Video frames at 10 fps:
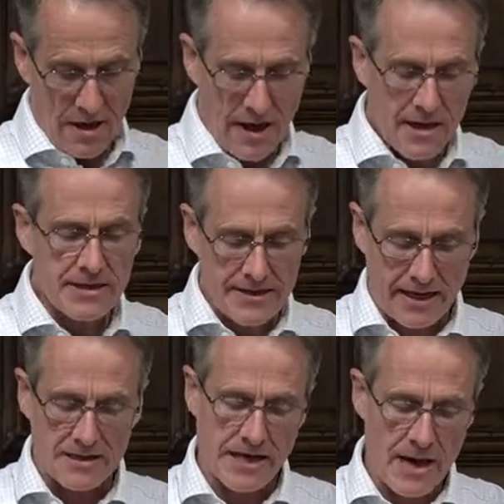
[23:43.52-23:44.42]
In a
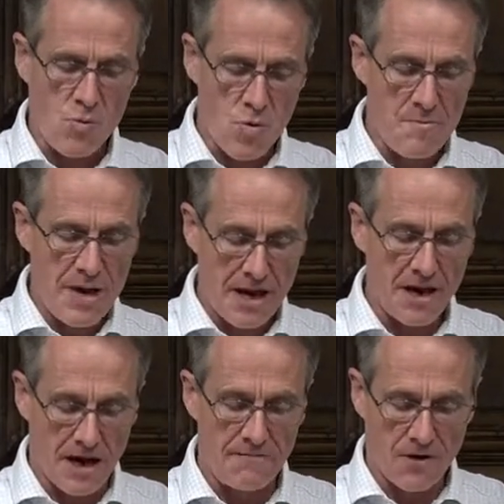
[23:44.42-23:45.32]
sense, it would be
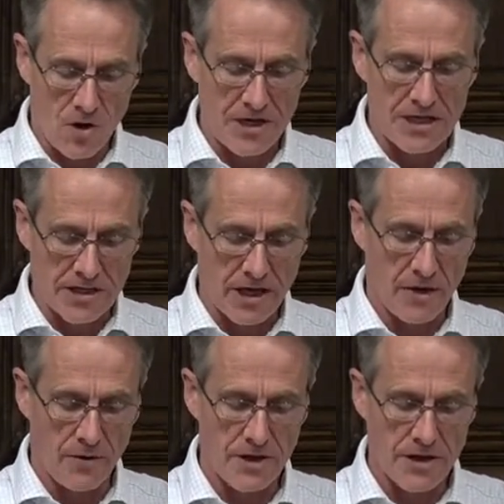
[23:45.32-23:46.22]
enough on its
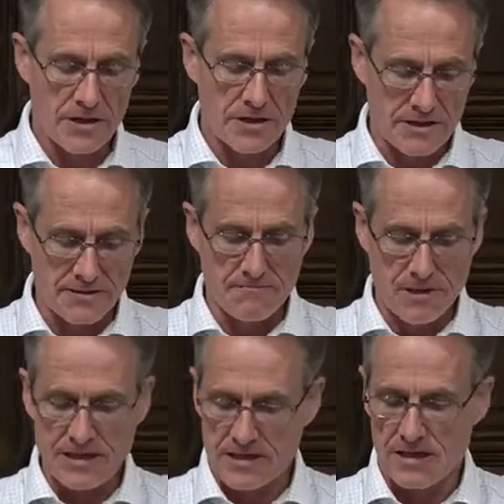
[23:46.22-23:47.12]
own
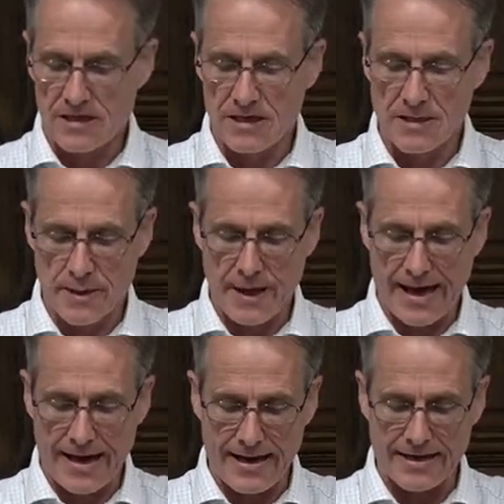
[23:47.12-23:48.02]
simply to learn
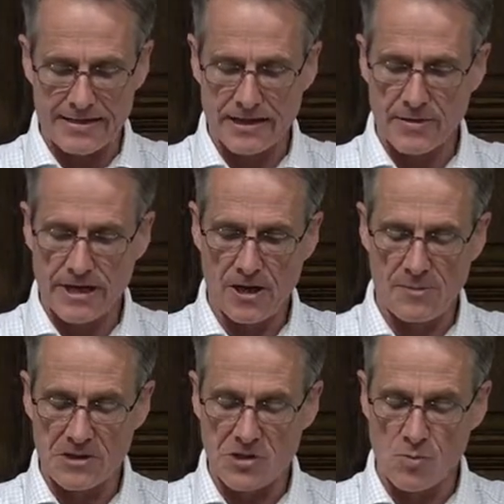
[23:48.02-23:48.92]
that lesson. It would
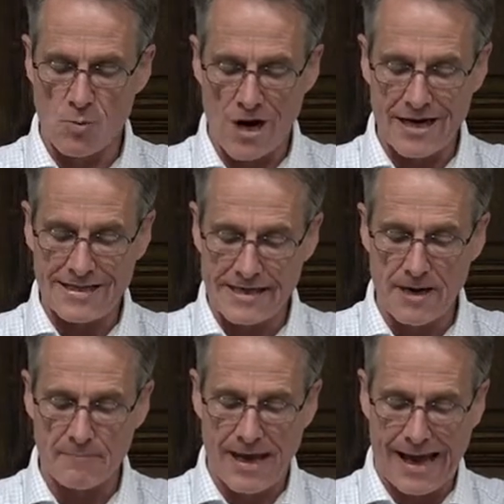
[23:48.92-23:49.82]
help us to wise
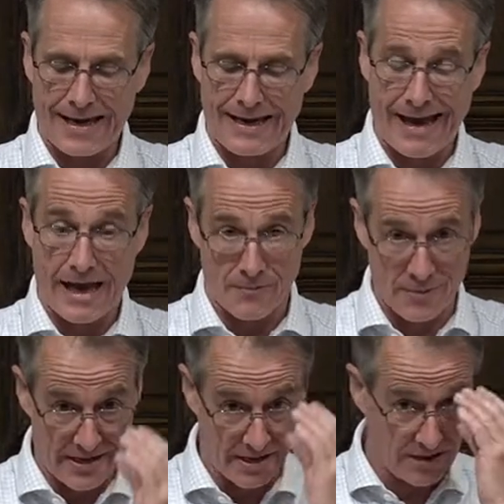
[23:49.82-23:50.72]
up and get
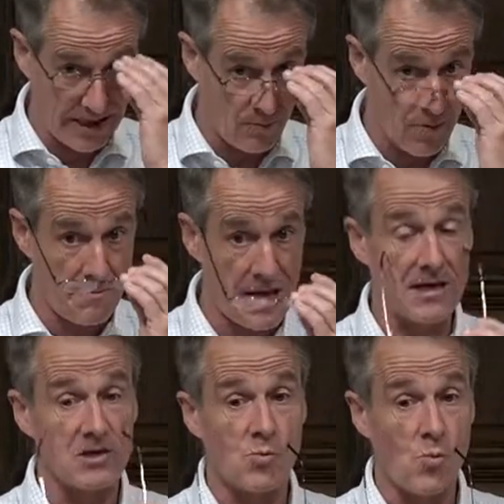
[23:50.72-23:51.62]
real. It would
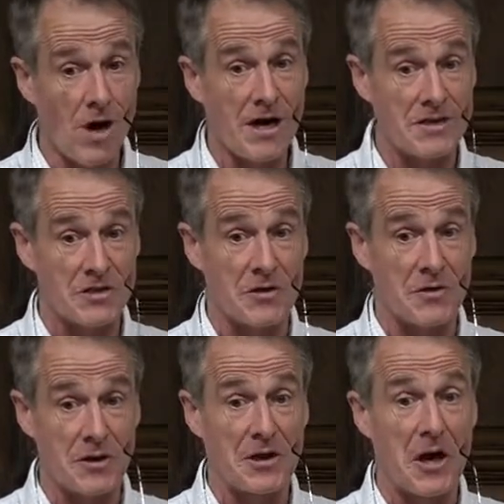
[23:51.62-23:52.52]
make us wiser
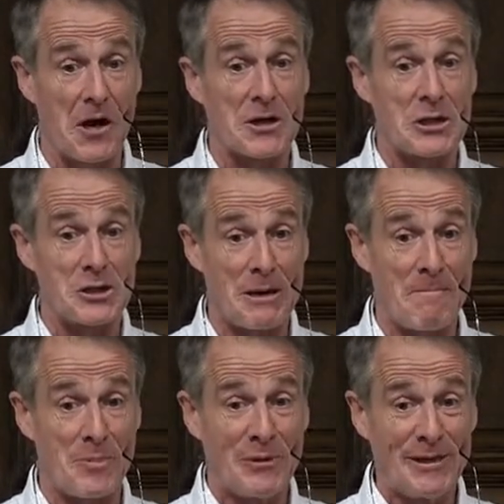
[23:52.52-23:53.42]
than our
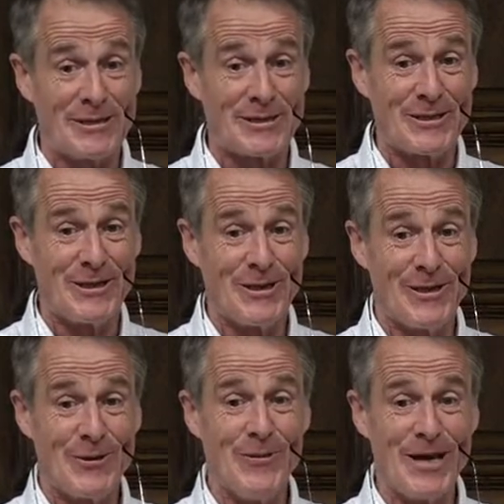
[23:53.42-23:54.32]
contemporaries
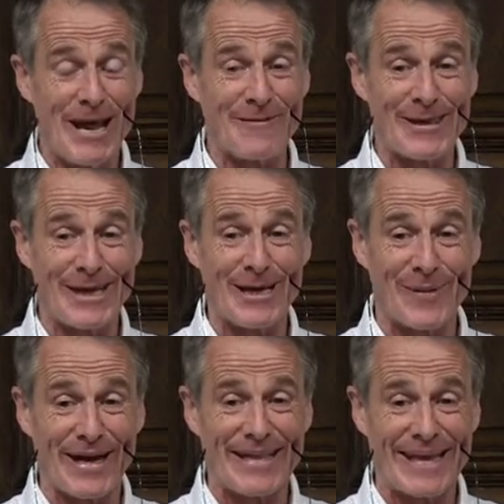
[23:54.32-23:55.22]
who never think
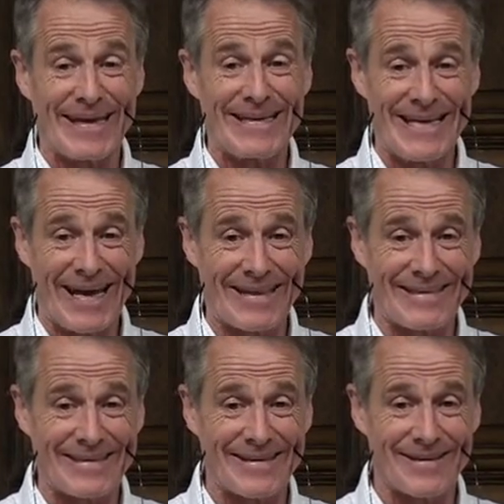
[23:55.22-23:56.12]
about their death.